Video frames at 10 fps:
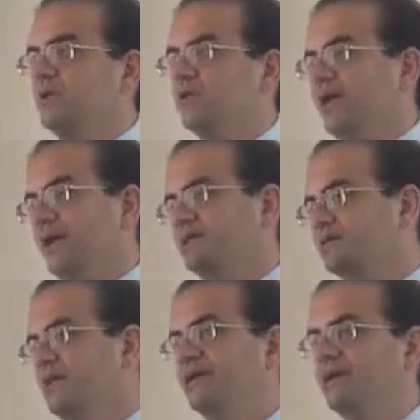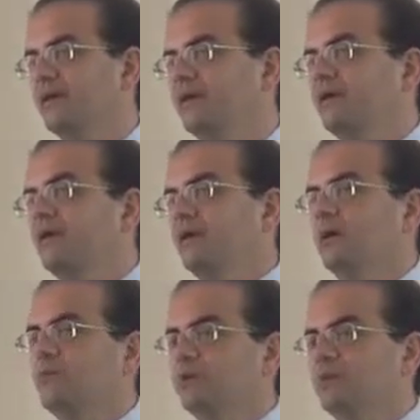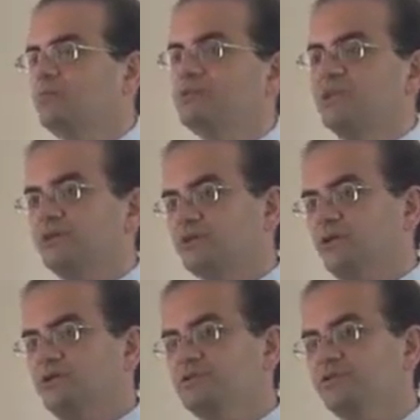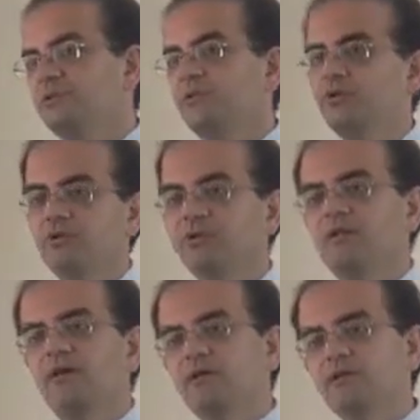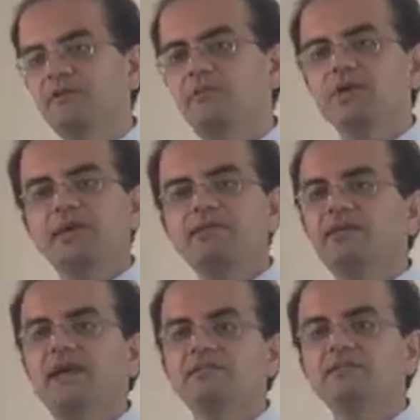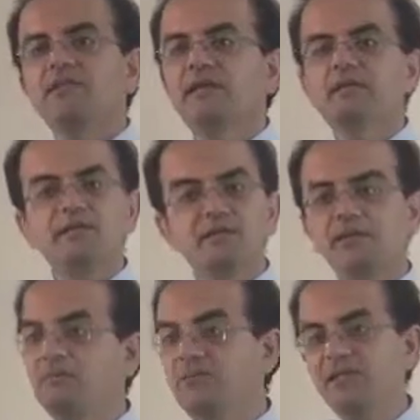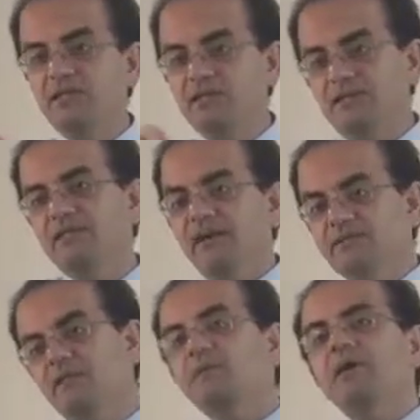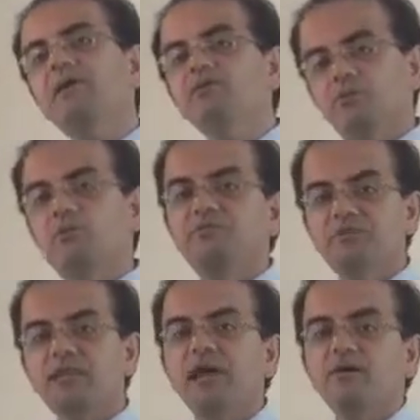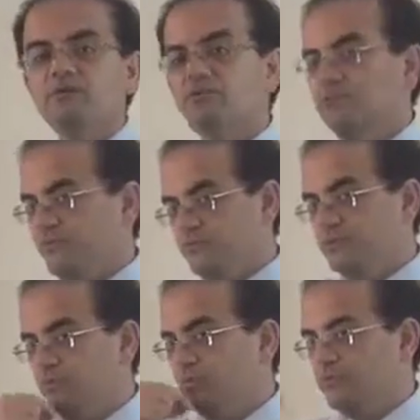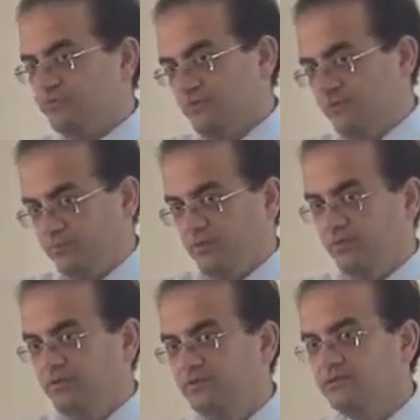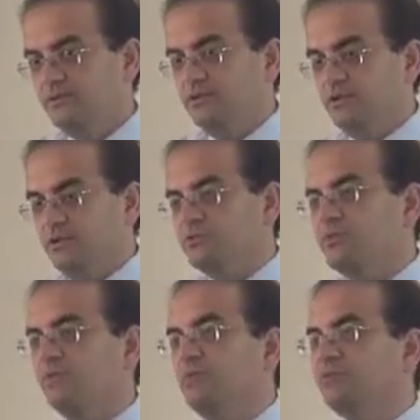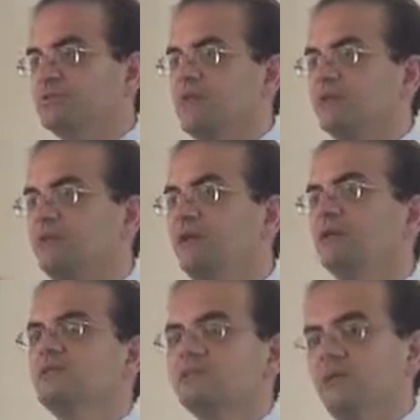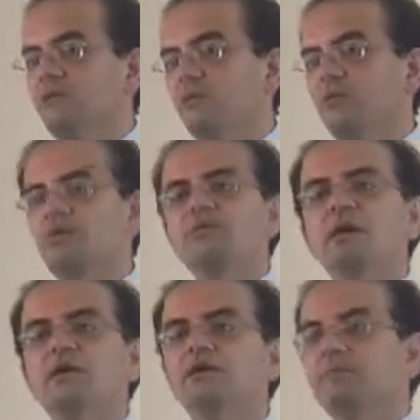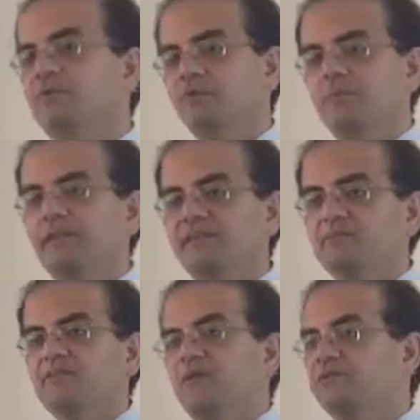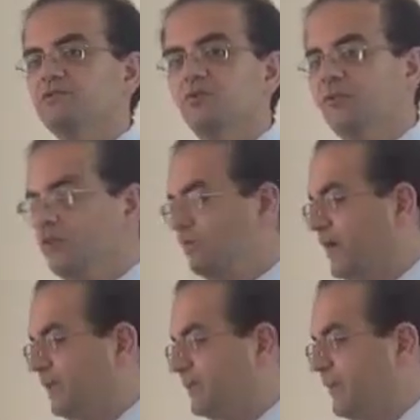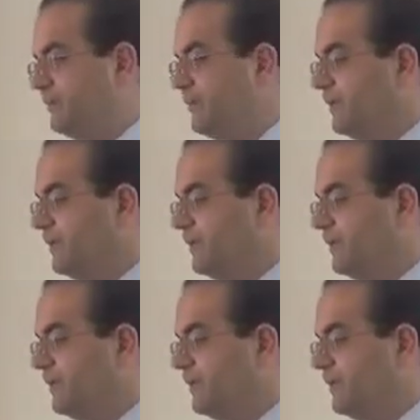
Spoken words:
We had the data when they presented to nursing, they wrote it down, and then we had the Cassie data that immediately that same patient would fill out. So the first one was verbal to the nurse when they presented, the second one was on a computer by themselves, nobody around them.